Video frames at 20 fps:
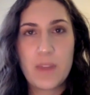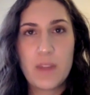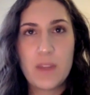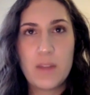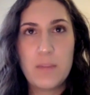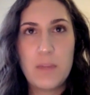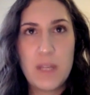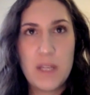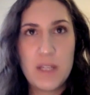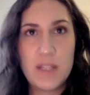
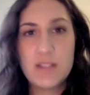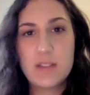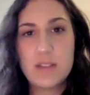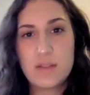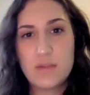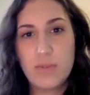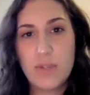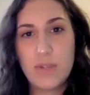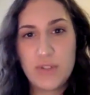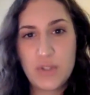
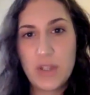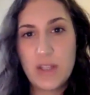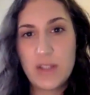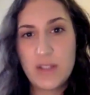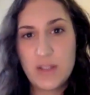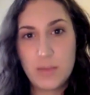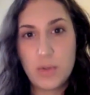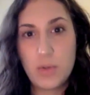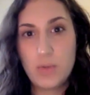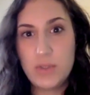because Rescue Lake
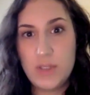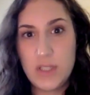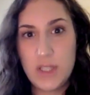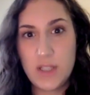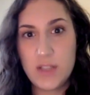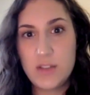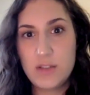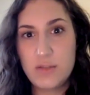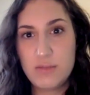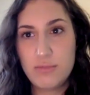Simcoe
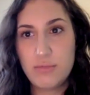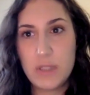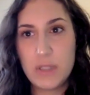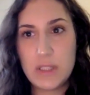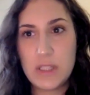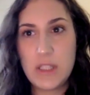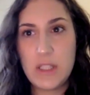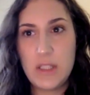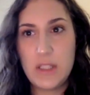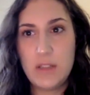does
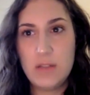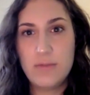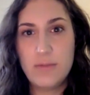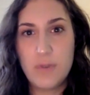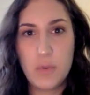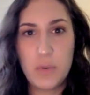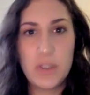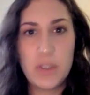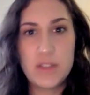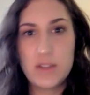really
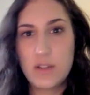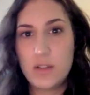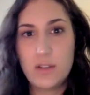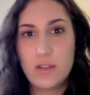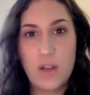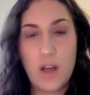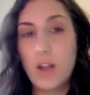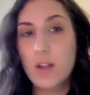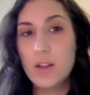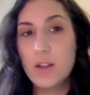focus
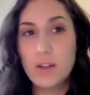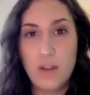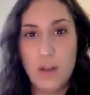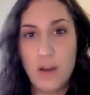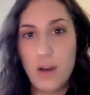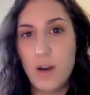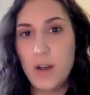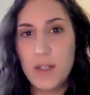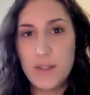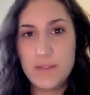on a
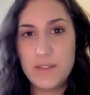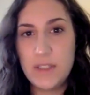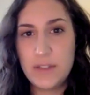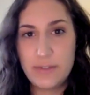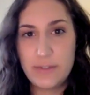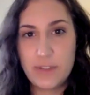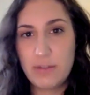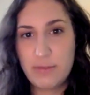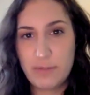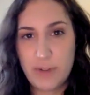lot of
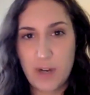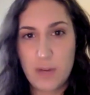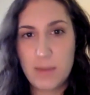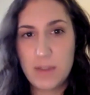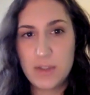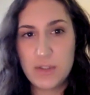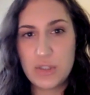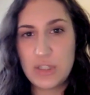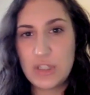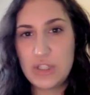different
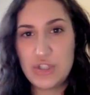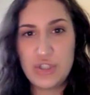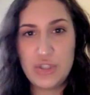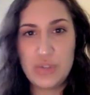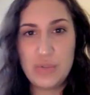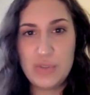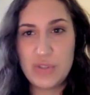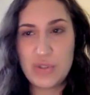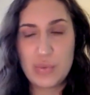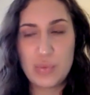environmental
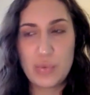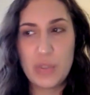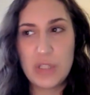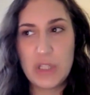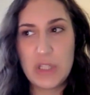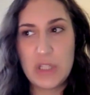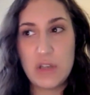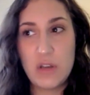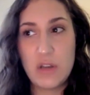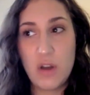issues. It's
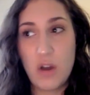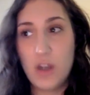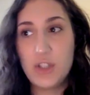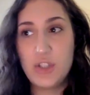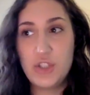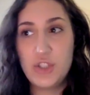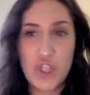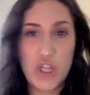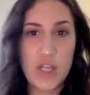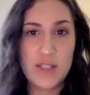really
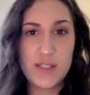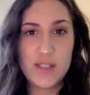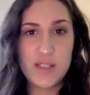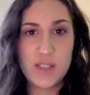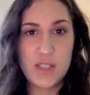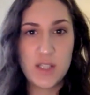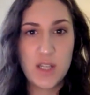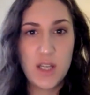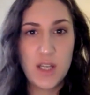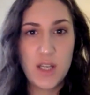not
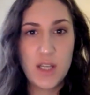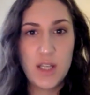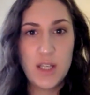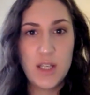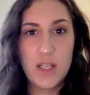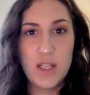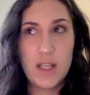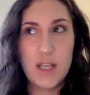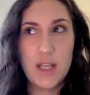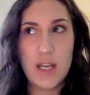just
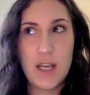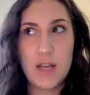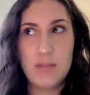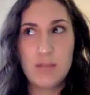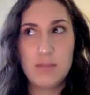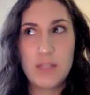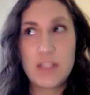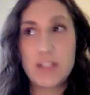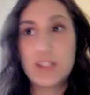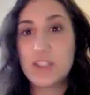
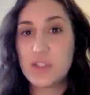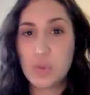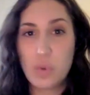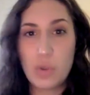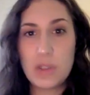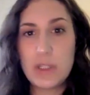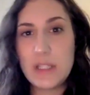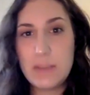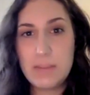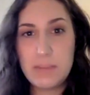like
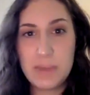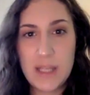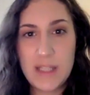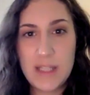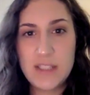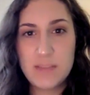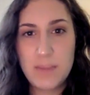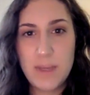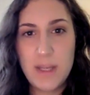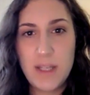solely
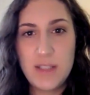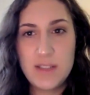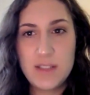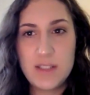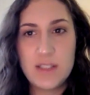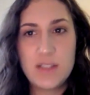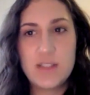place based.